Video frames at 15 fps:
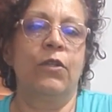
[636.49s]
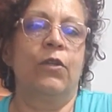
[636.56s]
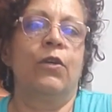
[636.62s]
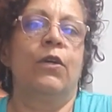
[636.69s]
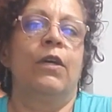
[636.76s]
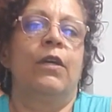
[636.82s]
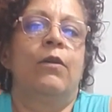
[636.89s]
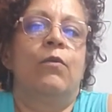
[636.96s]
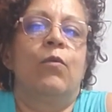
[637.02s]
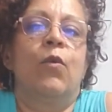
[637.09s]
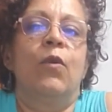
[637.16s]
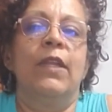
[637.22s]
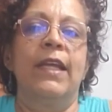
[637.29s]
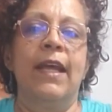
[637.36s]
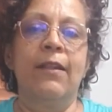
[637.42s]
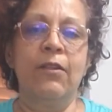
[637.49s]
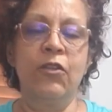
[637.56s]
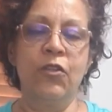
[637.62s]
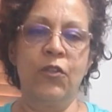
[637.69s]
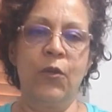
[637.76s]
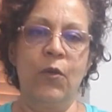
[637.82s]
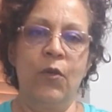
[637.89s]
Good. Rolling out the
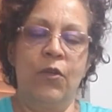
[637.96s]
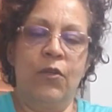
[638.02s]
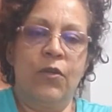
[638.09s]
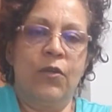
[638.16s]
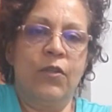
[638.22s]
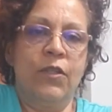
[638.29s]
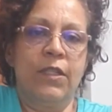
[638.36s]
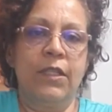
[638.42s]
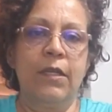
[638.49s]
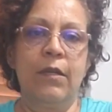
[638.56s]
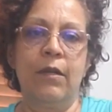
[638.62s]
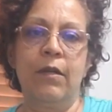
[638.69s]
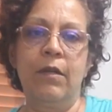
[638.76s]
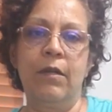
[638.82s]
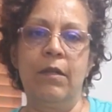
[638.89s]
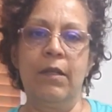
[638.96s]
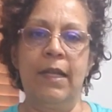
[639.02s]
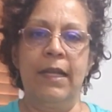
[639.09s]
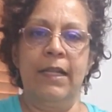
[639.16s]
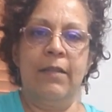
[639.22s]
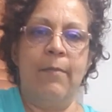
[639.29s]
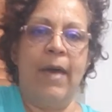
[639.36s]
shoulders,
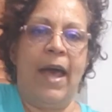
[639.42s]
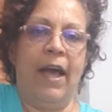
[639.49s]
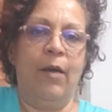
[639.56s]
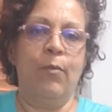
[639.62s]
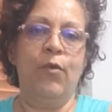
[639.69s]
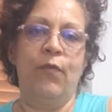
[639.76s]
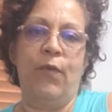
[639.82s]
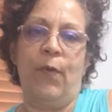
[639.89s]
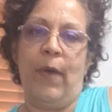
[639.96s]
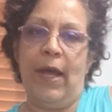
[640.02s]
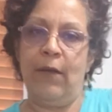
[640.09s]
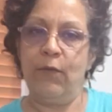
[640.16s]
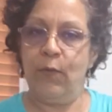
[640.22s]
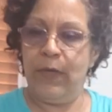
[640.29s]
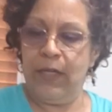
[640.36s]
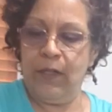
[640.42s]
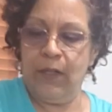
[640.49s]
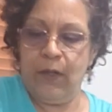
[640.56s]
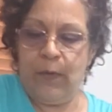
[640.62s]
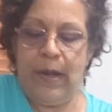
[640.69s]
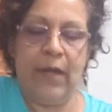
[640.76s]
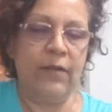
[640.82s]
letting the back move around,
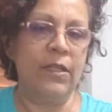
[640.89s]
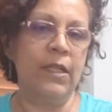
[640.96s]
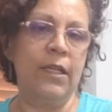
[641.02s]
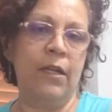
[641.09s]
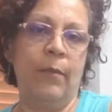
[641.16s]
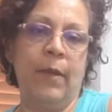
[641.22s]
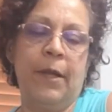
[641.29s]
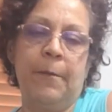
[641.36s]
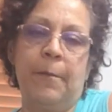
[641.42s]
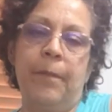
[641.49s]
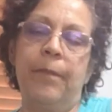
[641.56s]
wiggle around a little bit.